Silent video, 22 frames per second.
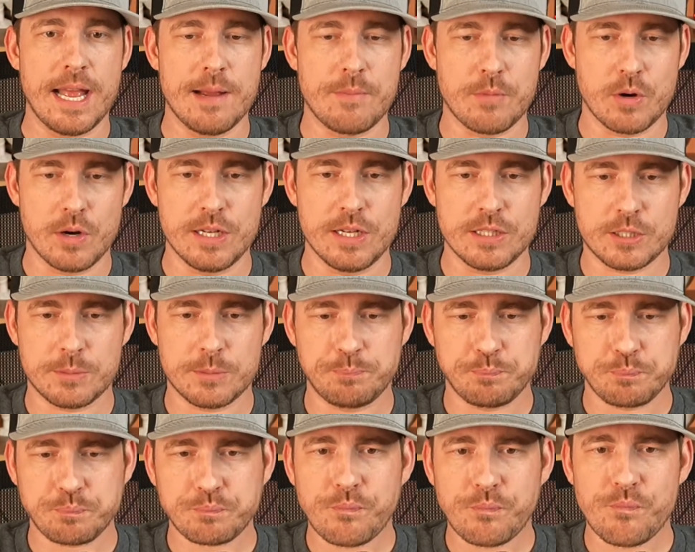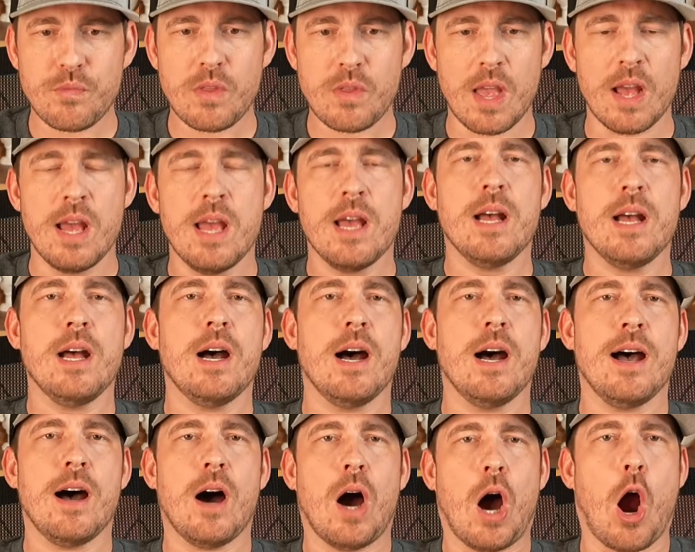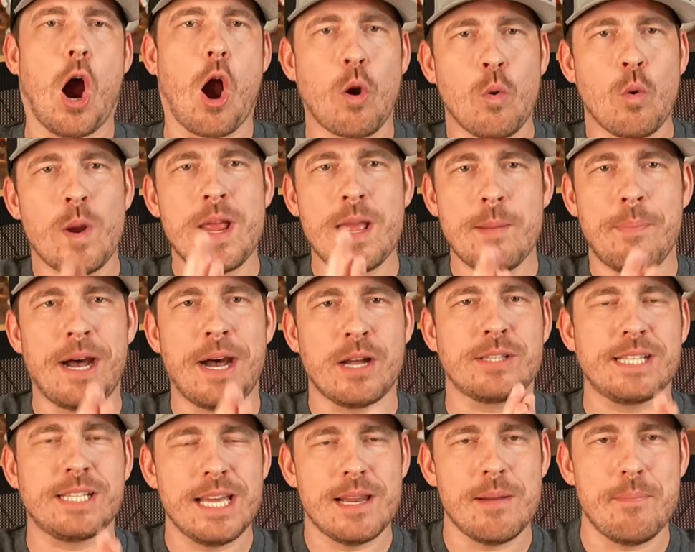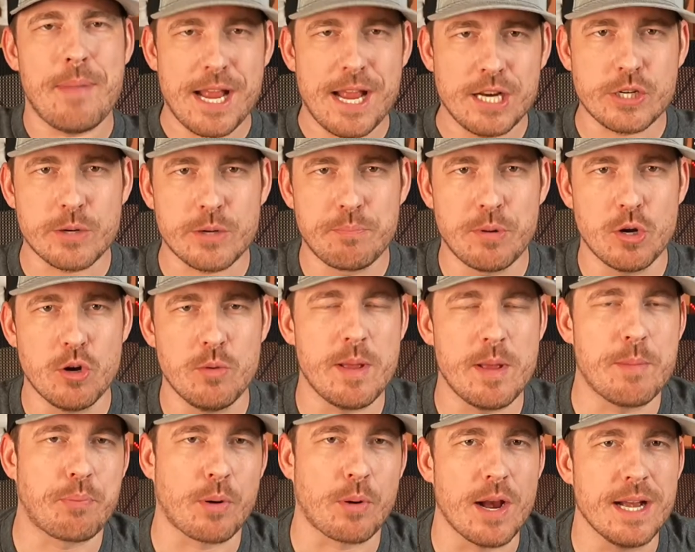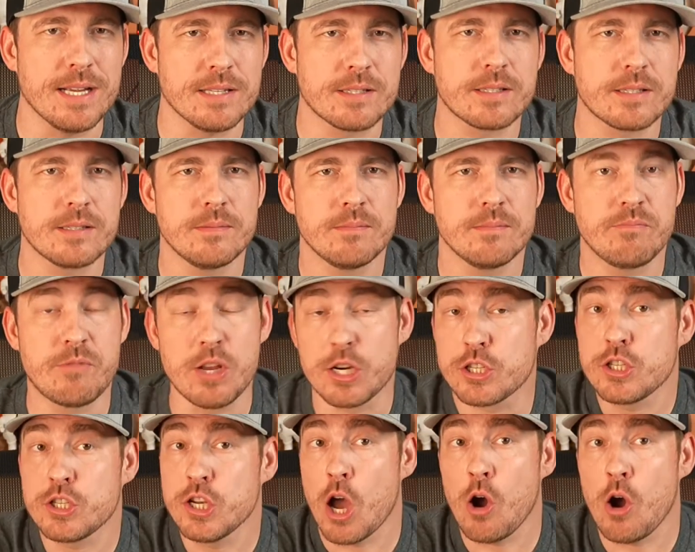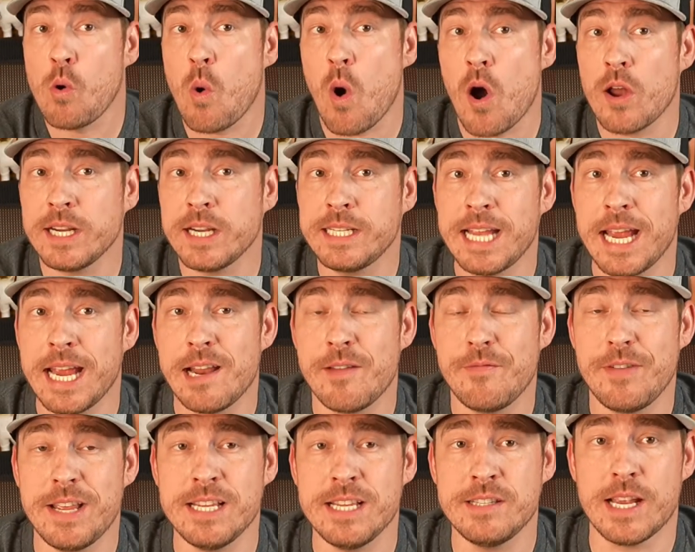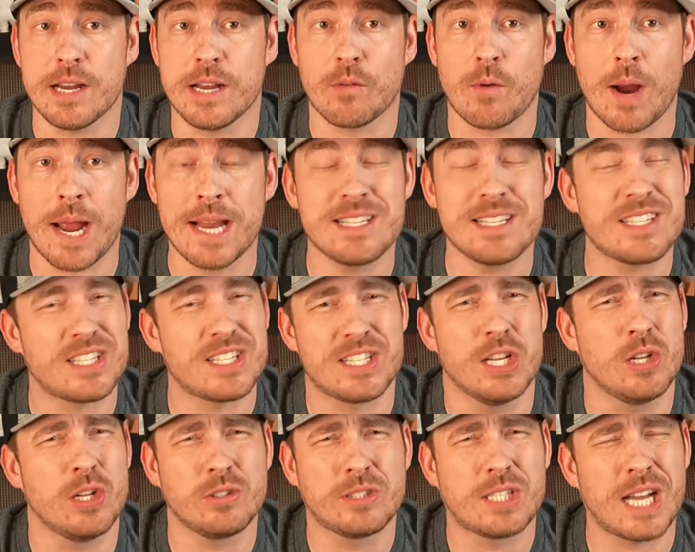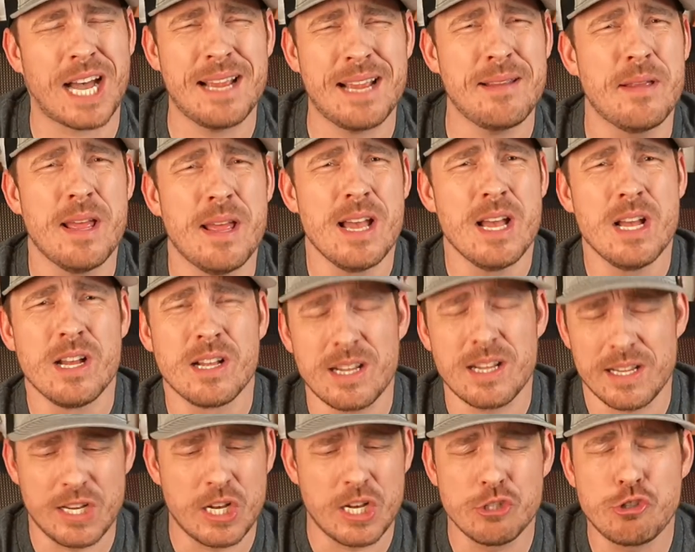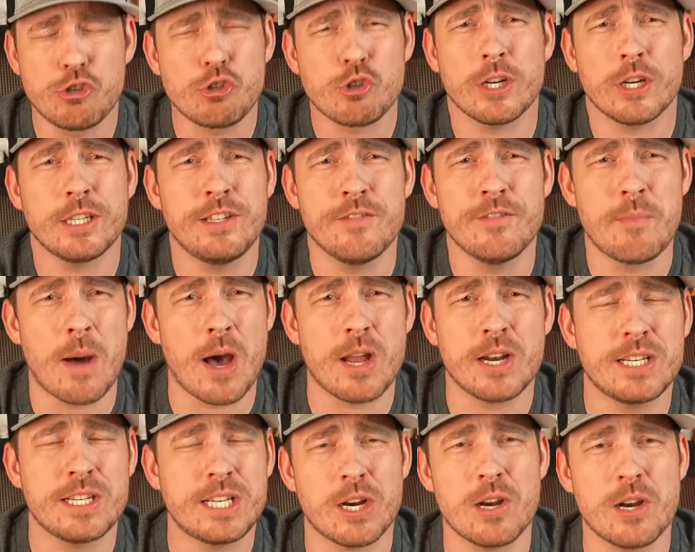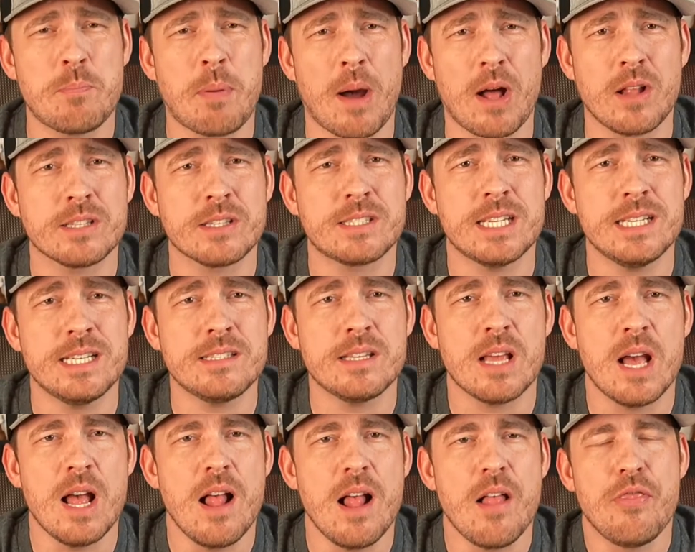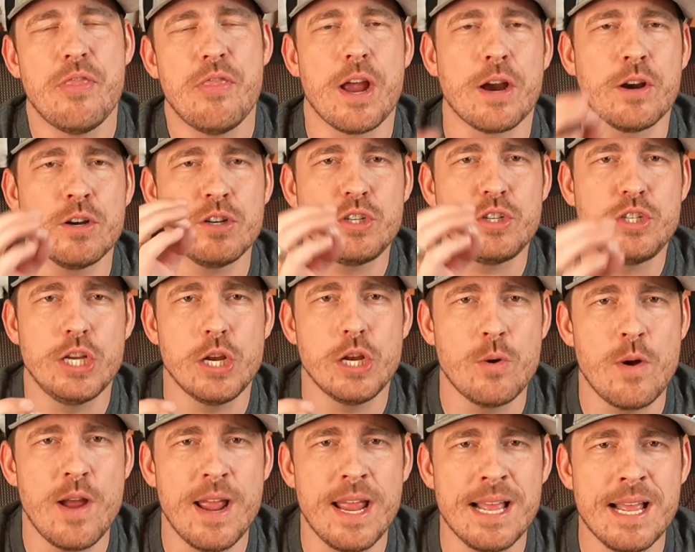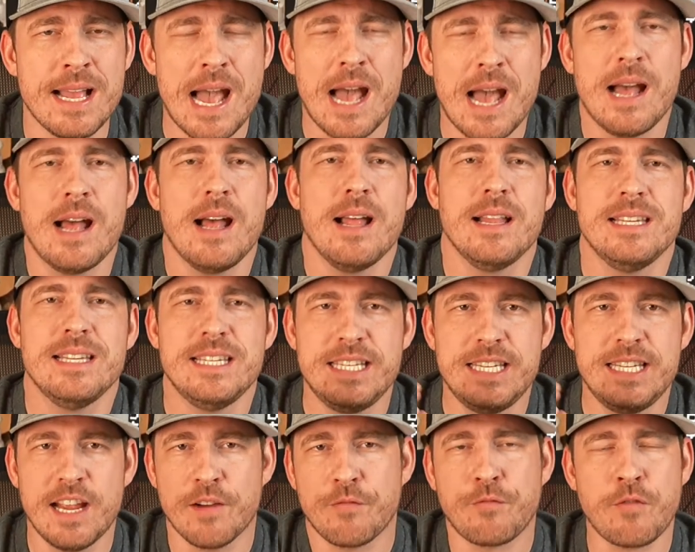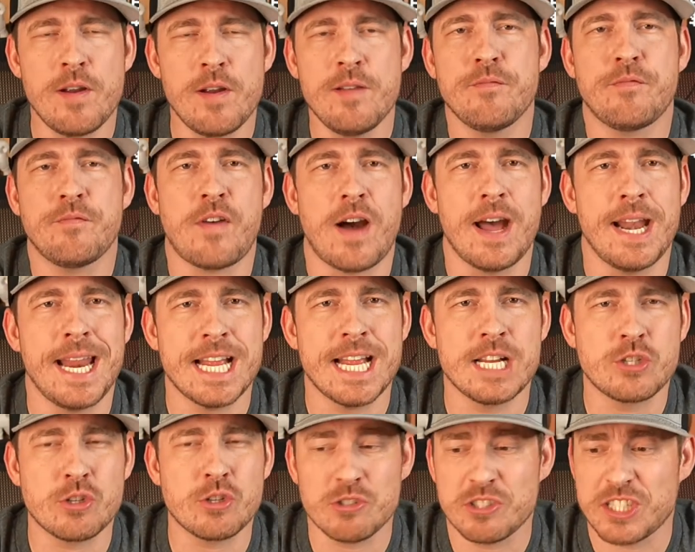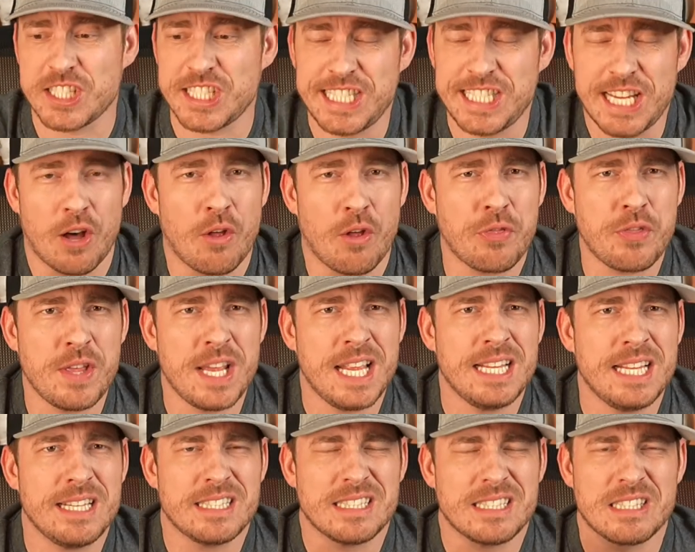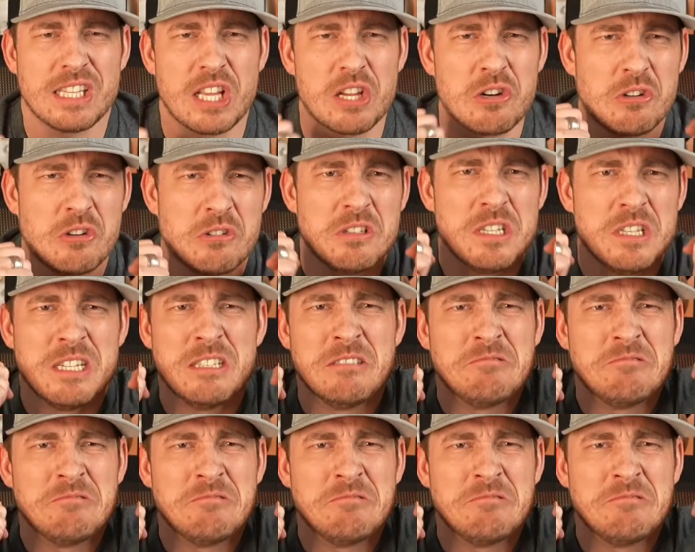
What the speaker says: Emirates. Are we about to get a major boom in price? There's no quantitative easing, right? Still tight, constrictive monetary policies. They're doing different financial, stealthy, little,